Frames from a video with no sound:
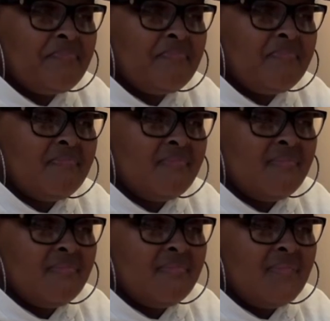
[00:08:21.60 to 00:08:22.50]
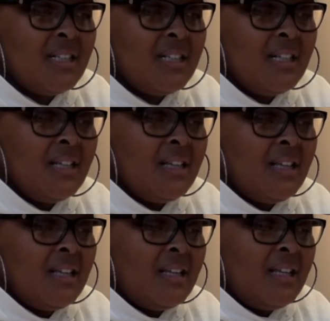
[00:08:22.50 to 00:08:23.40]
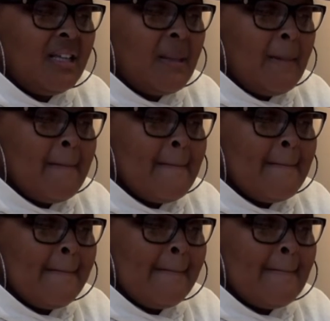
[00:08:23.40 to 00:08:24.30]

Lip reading: Nothing is said.